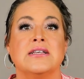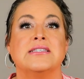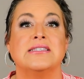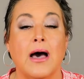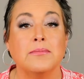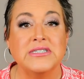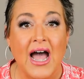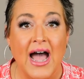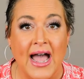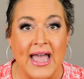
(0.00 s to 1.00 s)

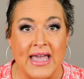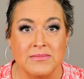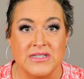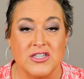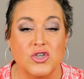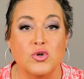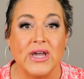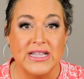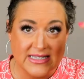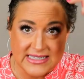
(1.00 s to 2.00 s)
Sometimes
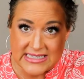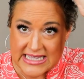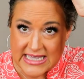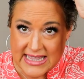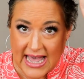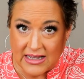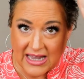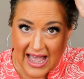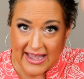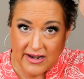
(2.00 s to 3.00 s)
you can see that
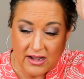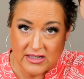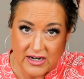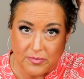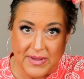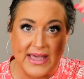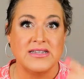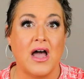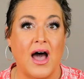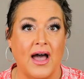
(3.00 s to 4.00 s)
line a little
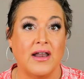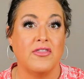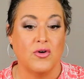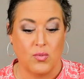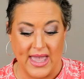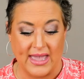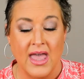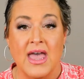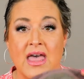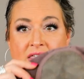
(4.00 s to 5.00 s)
bit on the wig.